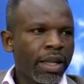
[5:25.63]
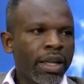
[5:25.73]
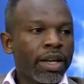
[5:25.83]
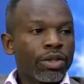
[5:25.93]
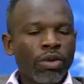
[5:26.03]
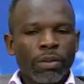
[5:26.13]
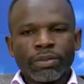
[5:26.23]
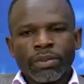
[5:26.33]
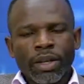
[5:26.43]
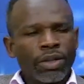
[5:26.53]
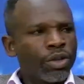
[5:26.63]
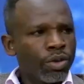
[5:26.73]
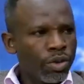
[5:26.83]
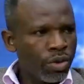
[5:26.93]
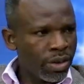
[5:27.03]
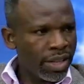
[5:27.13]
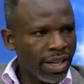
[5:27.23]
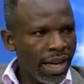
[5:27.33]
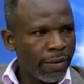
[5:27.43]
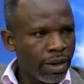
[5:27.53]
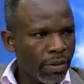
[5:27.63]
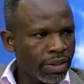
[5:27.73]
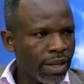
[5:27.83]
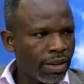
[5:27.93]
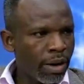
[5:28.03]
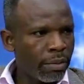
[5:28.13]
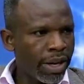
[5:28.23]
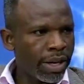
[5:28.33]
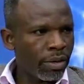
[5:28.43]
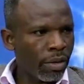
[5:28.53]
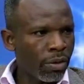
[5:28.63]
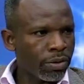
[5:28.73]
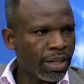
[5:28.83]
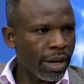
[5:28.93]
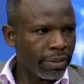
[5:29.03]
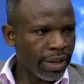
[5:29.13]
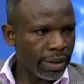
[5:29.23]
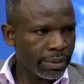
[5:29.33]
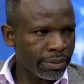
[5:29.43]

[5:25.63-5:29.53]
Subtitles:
So, do you know the governor of Central Bank of Zambia?